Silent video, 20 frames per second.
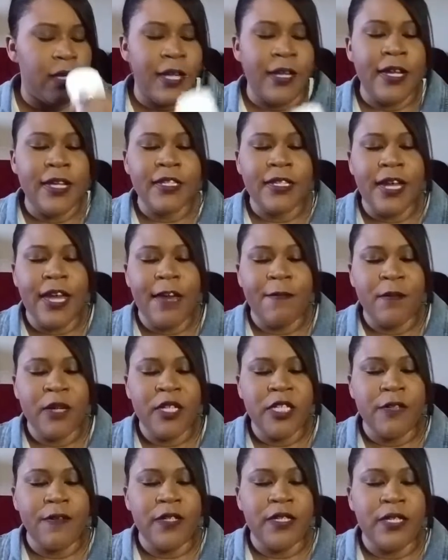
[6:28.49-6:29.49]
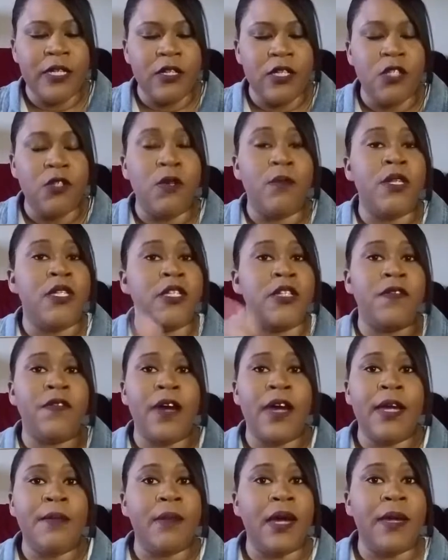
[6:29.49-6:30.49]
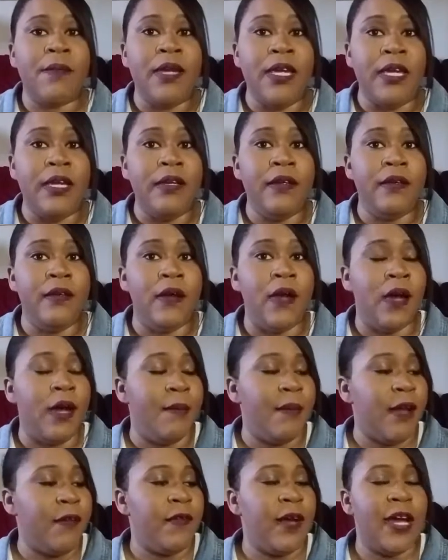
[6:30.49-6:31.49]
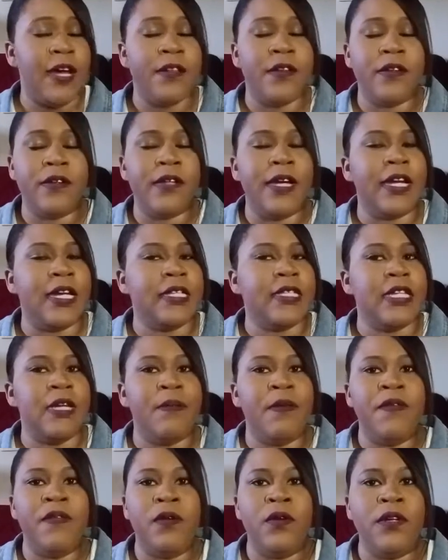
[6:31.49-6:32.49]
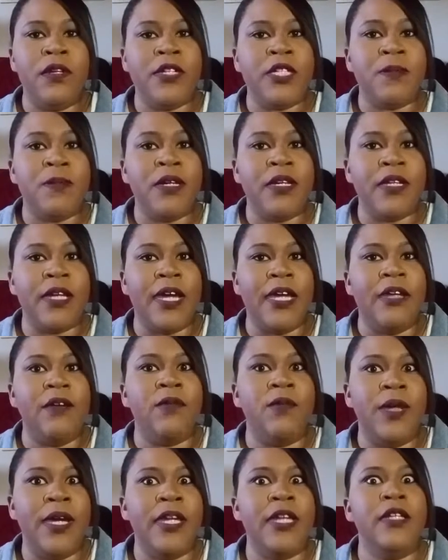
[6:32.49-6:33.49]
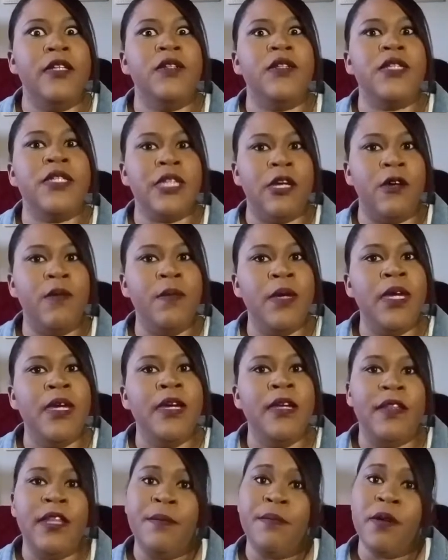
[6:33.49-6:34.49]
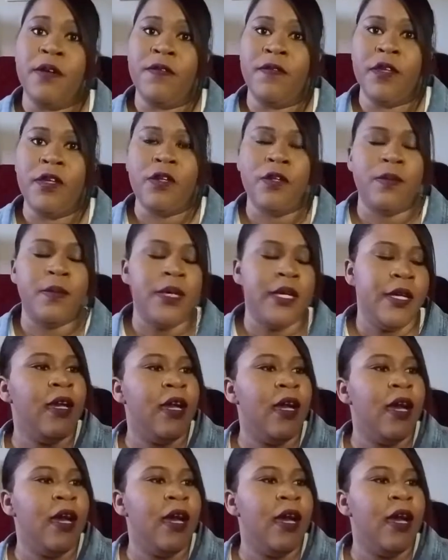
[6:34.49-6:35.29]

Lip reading: it doesn't have much of a scent to it, which is fine by me. I'd rather, like I said before, smell like regular soap than perfume.